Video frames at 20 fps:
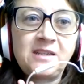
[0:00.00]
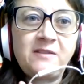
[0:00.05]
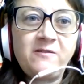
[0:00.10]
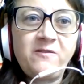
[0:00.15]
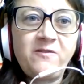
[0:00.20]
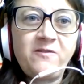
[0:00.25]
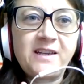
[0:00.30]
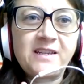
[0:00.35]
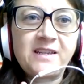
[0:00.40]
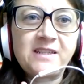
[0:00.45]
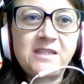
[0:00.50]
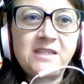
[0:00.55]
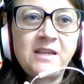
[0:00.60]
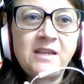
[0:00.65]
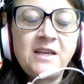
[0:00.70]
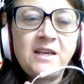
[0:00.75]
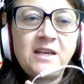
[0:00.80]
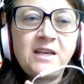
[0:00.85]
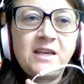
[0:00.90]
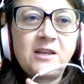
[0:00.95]
in fact
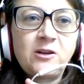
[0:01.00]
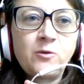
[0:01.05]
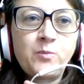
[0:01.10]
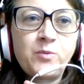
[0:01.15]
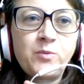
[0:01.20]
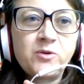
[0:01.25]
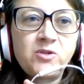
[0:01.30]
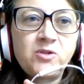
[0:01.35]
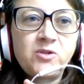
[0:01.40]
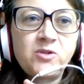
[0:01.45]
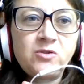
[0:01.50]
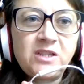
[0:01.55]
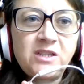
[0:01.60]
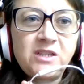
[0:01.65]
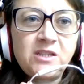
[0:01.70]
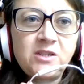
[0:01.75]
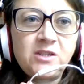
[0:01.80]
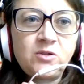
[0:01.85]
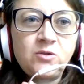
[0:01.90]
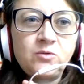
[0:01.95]
an
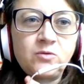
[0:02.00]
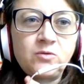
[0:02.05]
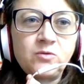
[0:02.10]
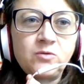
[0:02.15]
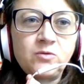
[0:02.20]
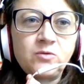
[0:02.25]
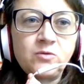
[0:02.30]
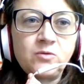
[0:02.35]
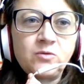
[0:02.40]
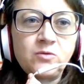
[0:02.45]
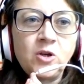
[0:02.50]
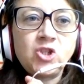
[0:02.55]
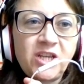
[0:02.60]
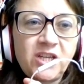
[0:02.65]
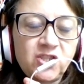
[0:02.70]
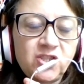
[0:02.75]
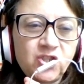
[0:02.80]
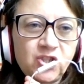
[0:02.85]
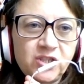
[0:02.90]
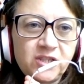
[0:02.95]
opportunity to
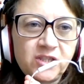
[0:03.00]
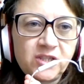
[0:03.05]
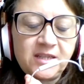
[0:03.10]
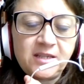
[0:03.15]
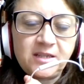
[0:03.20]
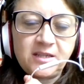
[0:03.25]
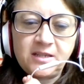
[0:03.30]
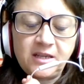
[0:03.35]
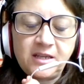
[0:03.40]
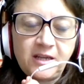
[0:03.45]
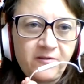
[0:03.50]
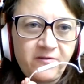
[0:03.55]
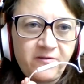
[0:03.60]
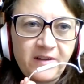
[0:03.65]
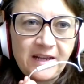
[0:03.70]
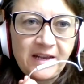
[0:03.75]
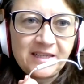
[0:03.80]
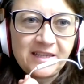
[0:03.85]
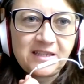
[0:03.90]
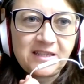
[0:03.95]
change the
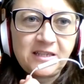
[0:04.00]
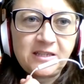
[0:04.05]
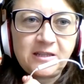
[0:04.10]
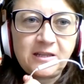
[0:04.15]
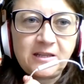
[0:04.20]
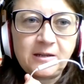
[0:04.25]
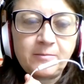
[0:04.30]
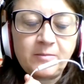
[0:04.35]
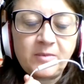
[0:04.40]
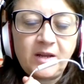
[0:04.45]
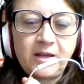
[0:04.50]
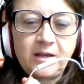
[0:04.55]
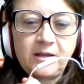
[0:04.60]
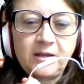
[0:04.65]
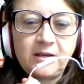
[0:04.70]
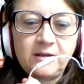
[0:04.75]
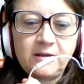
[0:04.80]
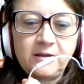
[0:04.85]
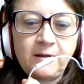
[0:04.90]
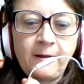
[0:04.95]
kafala system
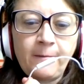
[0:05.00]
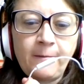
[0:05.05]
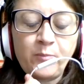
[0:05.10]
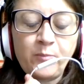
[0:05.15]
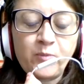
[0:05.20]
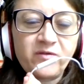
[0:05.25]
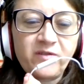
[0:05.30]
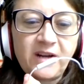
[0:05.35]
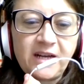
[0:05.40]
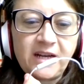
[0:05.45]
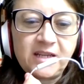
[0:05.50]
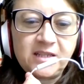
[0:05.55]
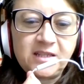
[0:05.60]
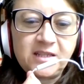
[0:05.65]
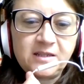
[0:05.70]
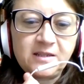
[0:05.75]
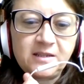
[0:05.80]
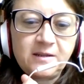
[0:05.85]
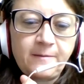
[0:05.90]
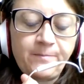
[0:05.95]
and provide
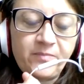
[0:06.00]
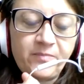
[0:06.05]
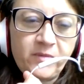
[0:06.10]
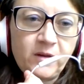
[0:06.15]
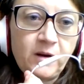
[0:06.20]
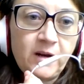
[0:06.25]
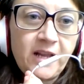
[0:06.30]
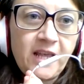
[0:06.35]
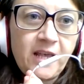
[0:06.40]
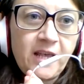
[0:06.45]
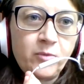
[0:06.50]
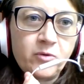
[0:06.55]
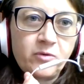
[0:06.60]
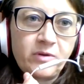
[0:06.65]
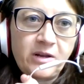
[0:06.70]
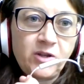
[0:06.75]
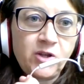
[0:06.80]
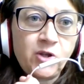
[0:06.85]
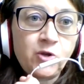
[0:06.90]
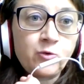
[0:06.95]
labor
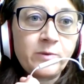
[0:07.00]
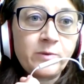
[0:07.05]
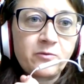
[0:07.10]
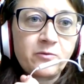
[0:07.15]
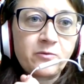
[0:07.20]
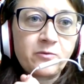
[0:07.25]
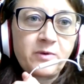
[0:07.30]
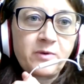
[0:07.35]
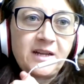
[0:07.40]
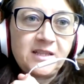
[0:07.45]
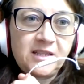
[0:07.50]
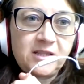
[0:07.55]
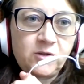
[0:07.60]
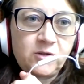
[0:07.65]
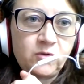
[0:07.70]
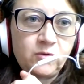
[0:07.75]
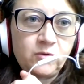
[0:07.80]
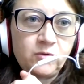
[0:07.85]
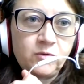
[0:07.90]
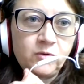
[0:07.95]
and human rights
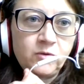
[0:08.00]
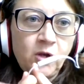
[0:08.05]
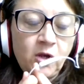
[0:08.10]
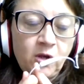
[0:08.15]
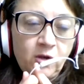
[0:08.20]
to